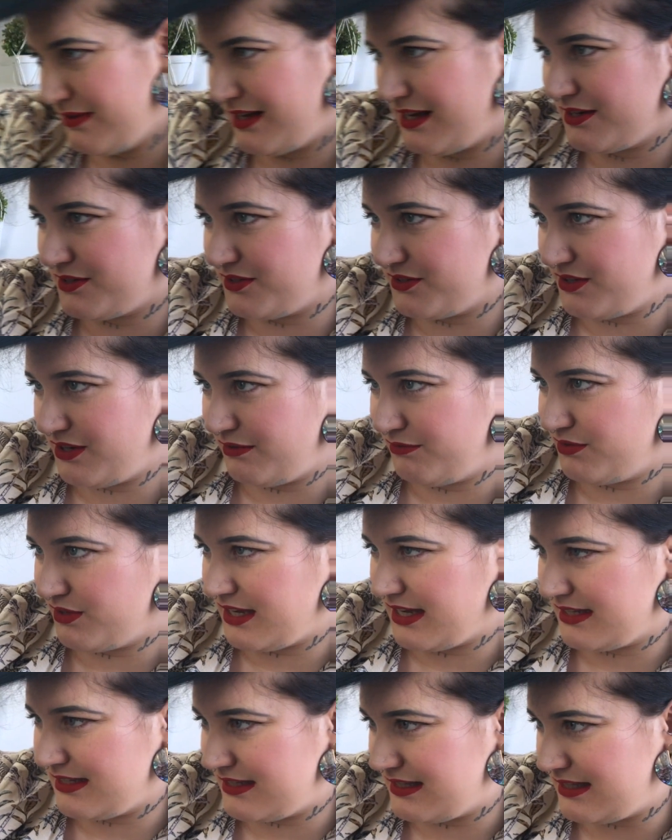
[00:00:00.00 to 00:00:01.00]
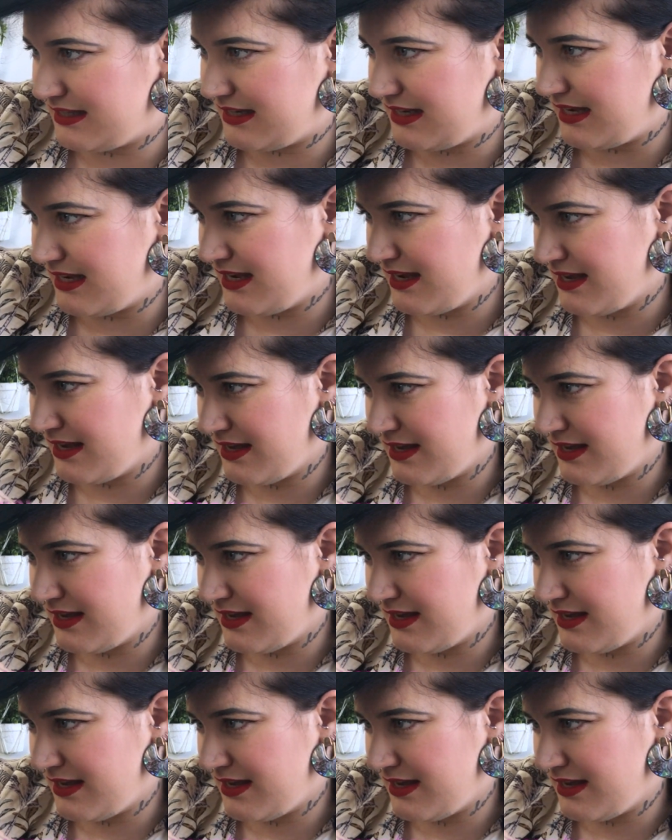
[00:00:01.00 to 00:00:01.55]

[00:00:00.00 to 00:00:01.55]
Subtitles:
I don't know if you can see,